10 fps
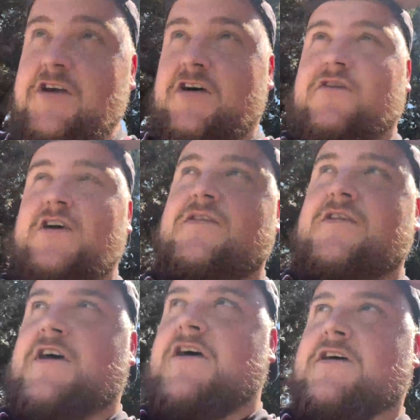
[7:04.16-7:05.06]
of, and
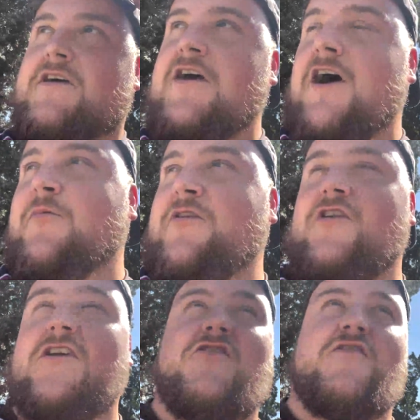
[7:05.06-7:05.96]
I'll be
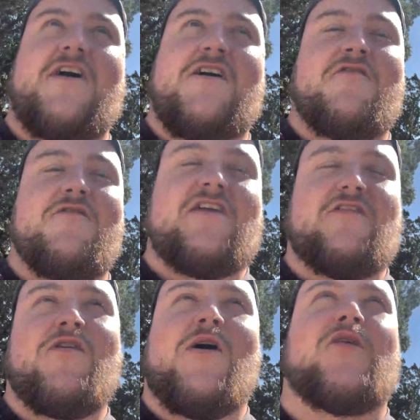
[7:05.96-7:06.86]
trying to do that over the next
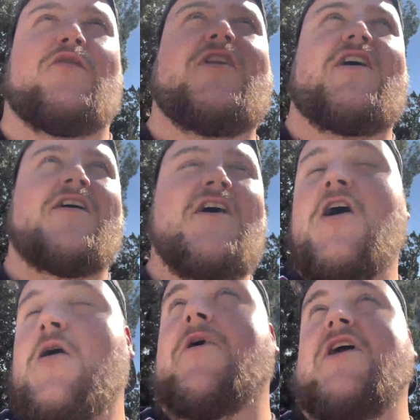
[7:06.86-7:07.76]
few hours, really.
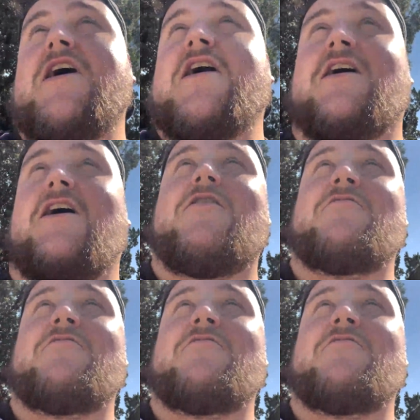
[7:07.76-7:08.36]
But yeah, I